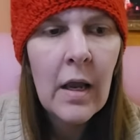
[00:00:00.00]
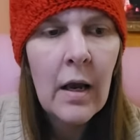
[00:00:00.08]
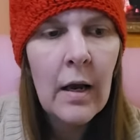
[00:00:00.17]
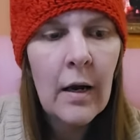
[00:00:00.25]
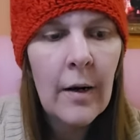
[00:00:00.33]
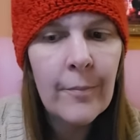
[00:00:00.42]

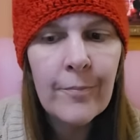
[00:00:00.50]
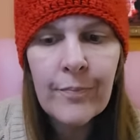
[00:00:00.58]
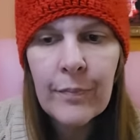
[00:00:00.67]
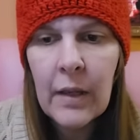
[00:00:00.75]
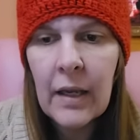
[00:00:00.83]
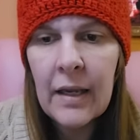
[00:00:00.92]
Um,
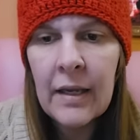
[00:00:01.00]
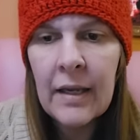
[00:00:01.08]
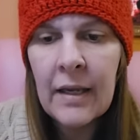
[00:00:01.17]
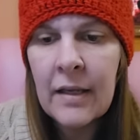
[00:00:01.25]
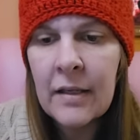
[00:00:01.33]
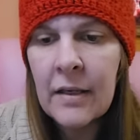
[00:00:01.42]

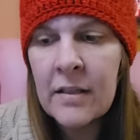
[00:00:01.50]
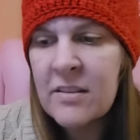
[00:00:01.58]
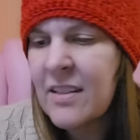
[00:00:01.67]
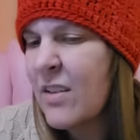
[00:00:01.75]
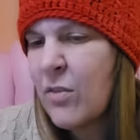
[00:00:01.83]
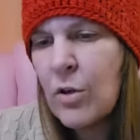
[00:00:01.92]
and
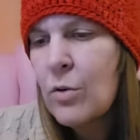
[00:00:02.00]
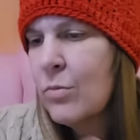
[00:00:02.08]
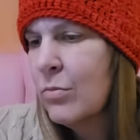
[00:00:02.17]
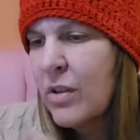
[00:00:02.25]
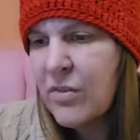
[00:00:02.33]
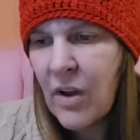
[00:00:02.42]
instead of her
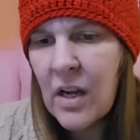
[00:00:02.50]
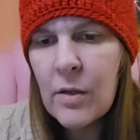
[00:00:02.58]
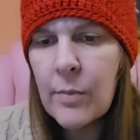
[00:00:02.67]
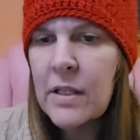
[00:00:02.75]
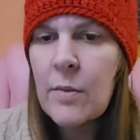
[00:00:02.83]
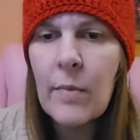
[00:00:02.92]

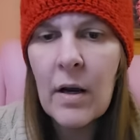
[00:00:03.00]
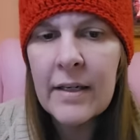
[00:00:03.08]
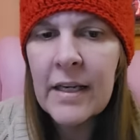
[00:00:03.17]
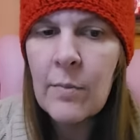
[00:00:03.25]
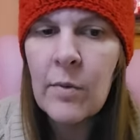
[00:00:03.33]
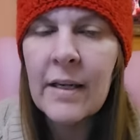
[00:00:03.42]
refunding me the
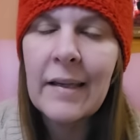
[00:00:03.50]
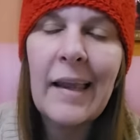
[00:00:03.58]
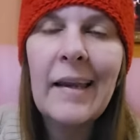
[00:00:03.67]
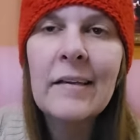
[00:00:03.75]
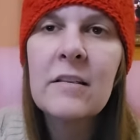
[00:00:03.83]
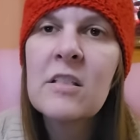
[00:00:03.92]
money, I'm like,
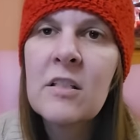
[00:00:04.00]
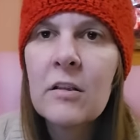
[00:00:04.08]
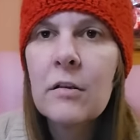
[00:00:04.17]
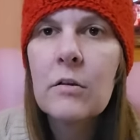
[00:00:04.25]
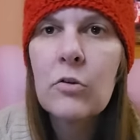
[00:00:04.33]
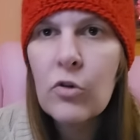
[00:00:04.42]
hey, just
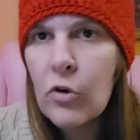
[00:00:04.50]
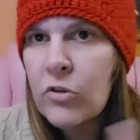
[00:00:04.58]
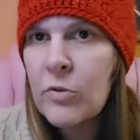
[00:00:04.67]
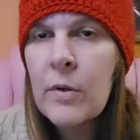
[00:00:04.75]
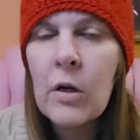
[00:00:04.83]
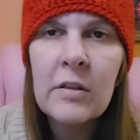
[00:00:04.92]
throw
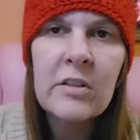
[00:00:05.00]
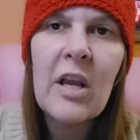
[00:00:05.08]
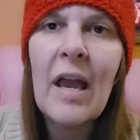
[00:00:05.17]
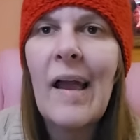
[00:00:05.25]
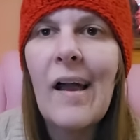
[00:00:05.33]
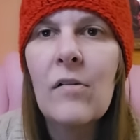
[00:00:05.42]
some yarn that you
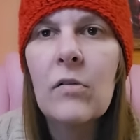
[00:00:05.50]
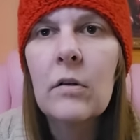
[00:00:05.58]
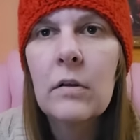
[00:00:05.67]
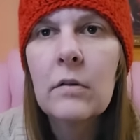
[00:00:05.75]
have